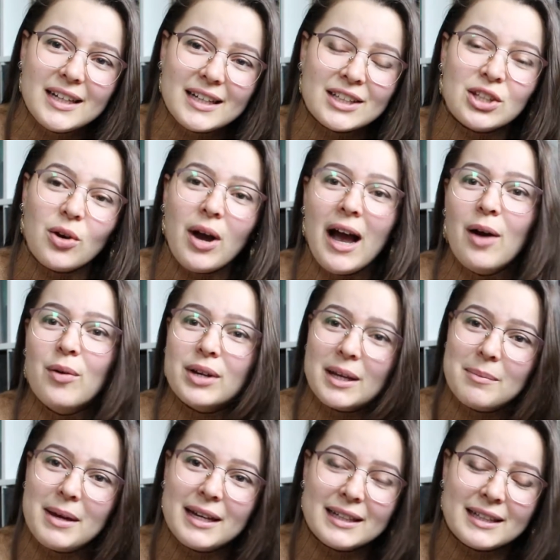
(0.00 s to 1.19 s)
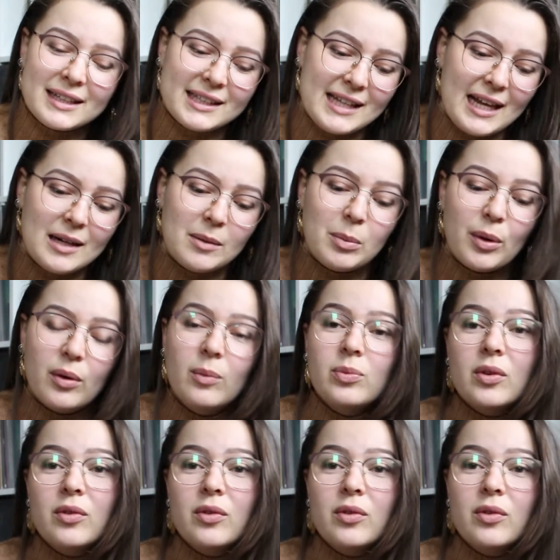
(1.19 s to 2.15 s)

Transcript: So how we can make it sustainable?